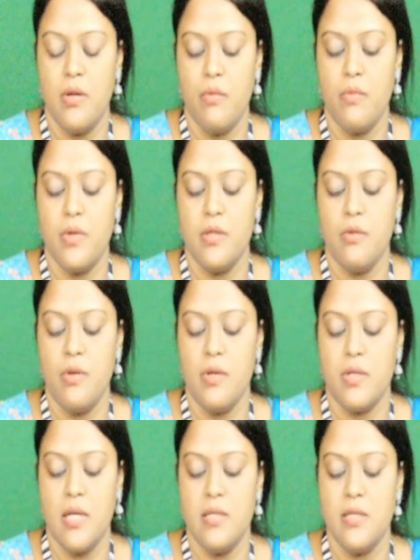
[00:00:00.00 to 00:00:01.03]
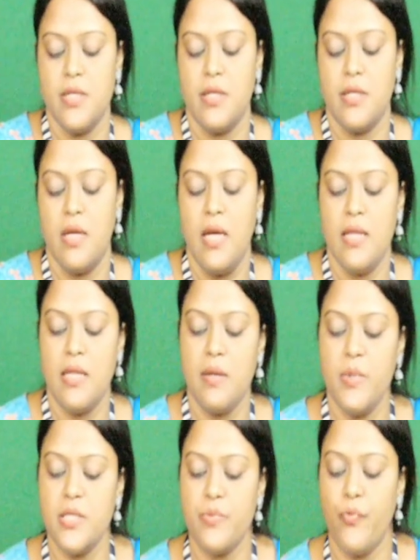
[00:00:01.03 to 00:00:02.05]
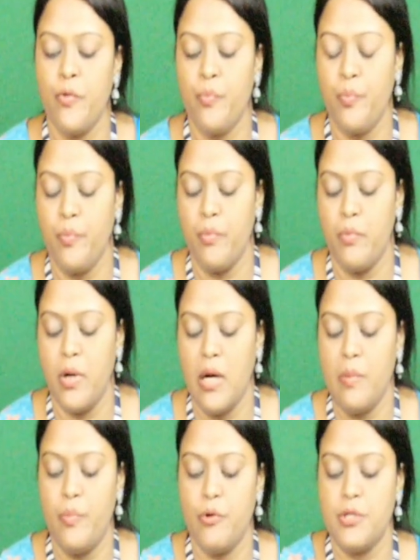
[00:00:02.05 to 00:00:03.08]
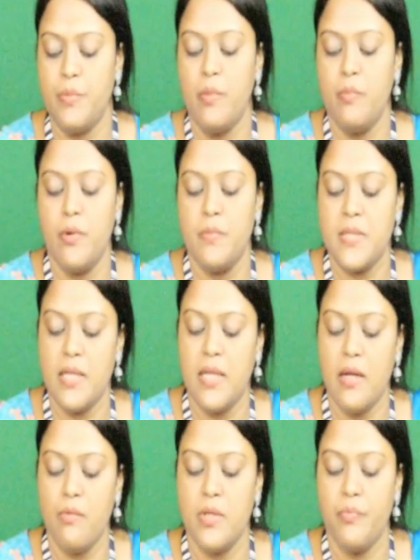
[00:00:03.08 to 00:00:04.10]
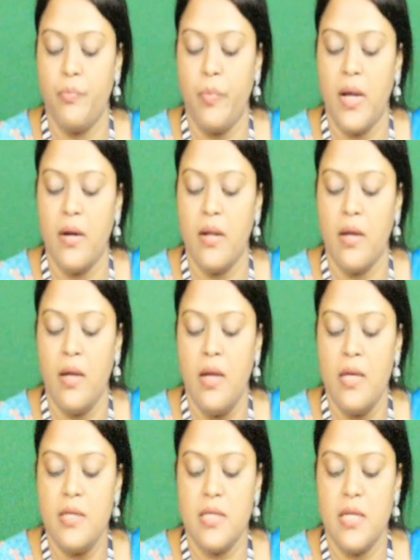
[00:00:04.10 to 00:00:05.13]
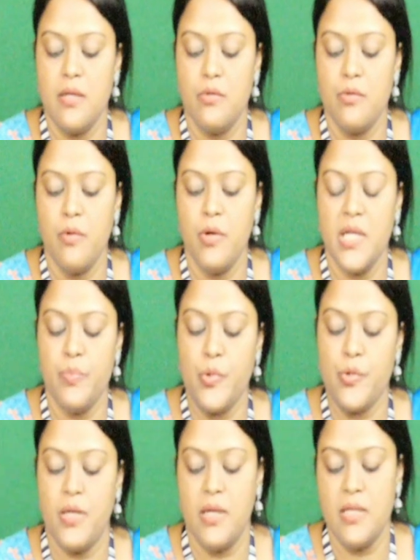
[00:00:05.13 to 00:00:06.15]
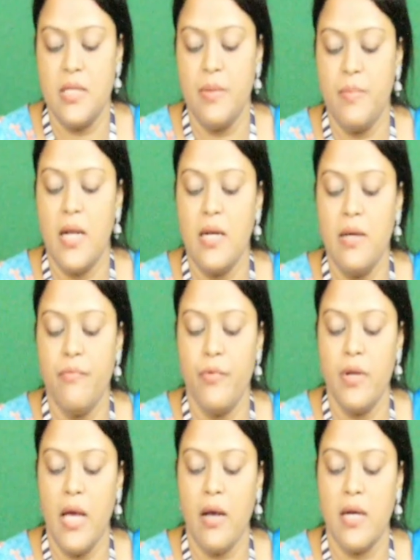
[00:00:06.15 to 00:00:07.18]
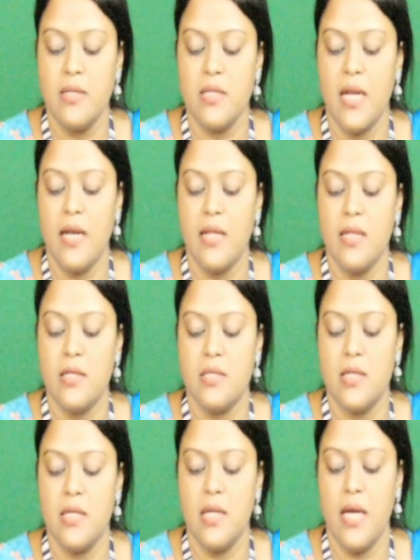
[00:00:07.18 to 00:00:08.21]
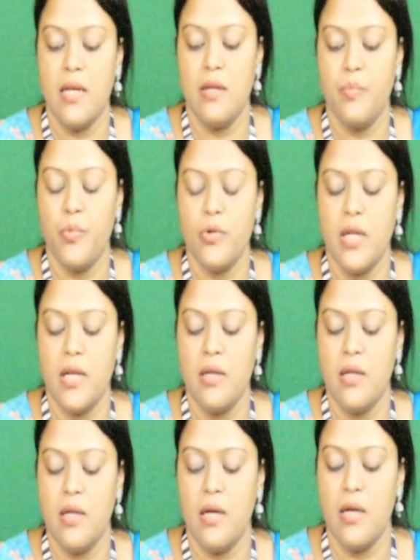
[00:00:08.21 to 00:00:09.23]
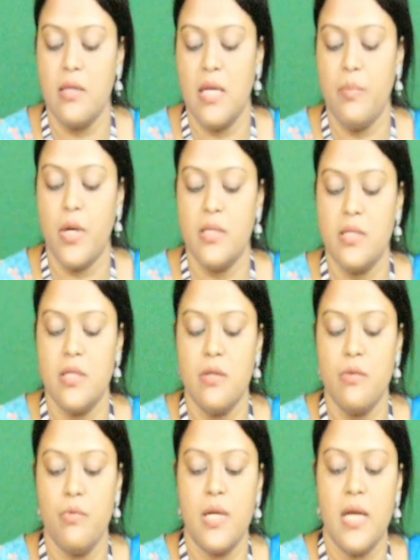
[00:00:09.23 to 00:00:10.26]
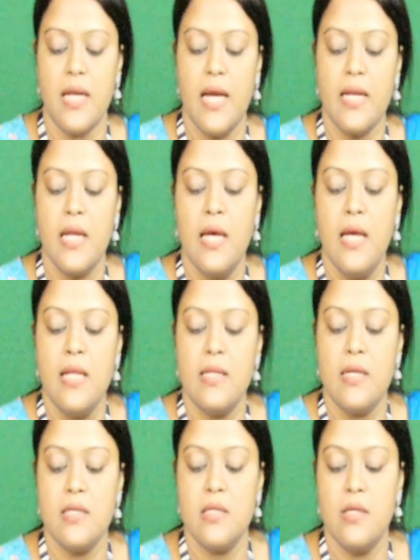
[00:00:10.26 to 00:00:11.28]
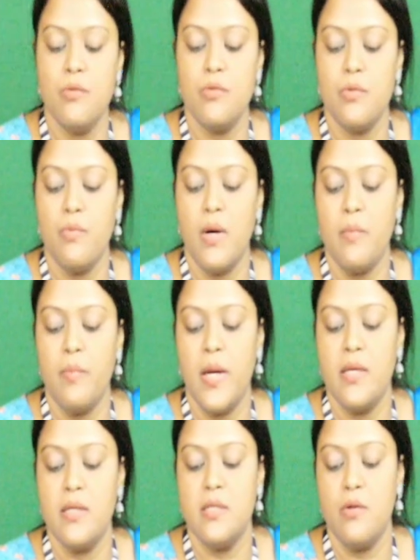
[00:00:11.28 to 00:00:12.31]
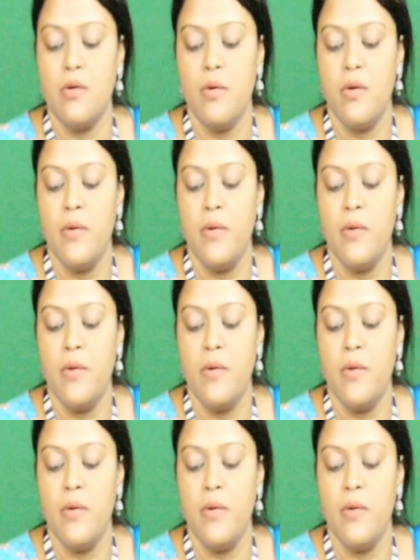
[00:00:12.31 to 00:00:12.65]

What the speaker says: with no transition. That means 4 possible moves are there with per state to input. Similarly, if we consider another state and input, then same condition we can get, that is Q1 by 0,